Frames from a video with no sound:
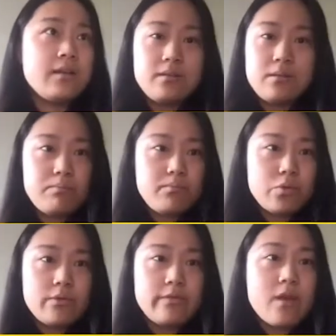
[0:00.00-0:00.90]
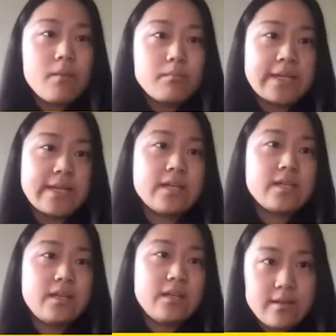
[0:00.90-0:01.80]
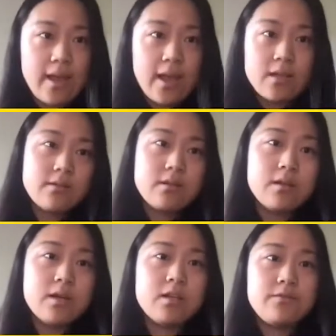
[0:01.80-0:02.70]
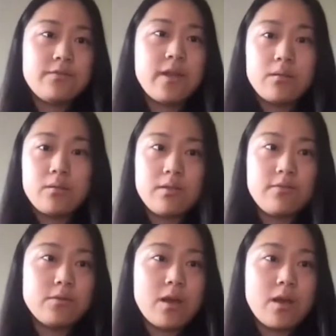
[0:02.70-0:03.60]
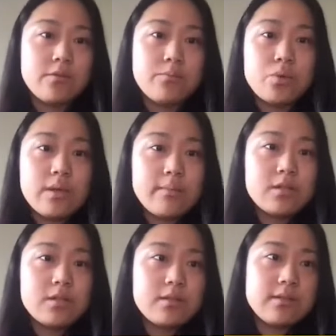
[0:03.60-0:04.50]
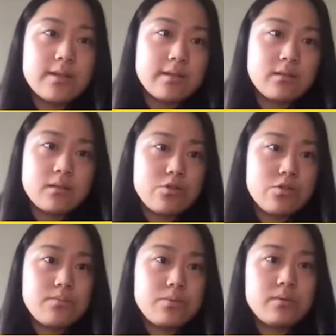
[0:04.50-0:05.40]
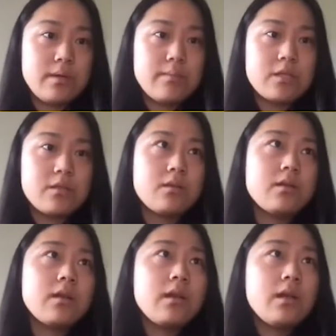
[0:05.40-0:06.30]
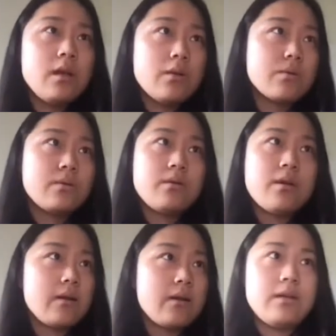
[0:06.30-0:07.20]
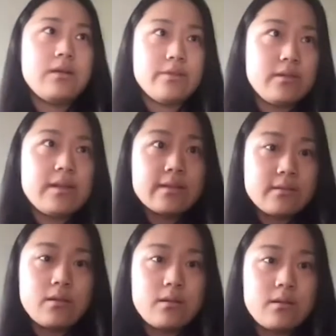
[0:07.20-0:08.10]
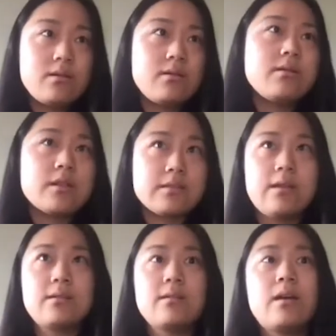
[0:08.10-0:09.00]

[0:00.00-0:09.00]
it's sort of complicated and has a lot of like different kinds of parameters, like the control parameter or how long the legs are, things like